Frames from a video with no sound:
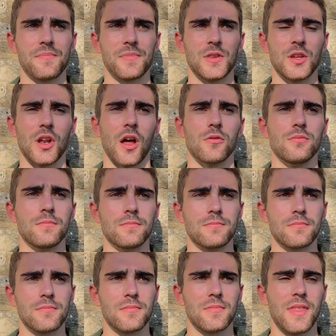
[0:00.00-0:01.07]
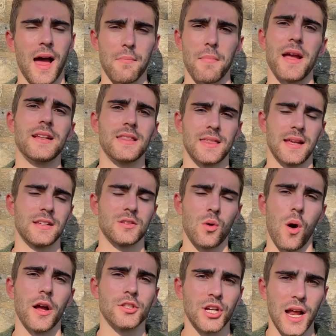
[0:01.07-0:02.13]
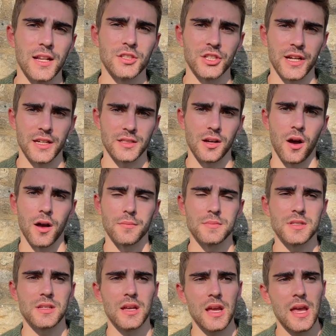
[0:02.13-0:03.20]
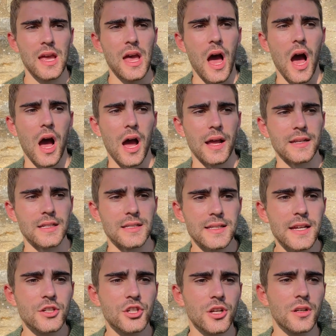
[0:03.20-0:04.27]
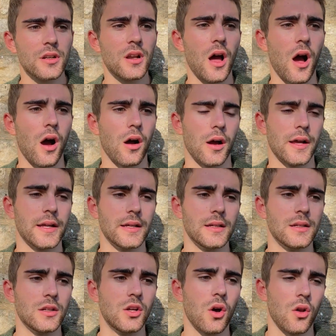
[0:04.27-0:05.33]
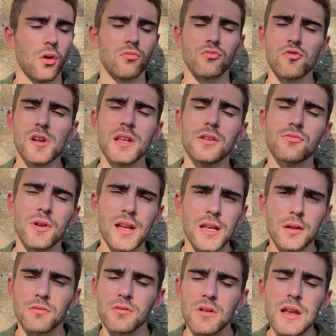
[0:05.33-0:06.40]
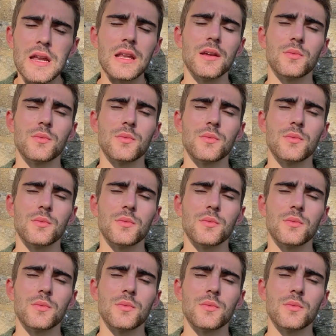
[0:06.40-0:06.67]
you know that made things quite challenging at times. Uh, in addition, I got on really, really, really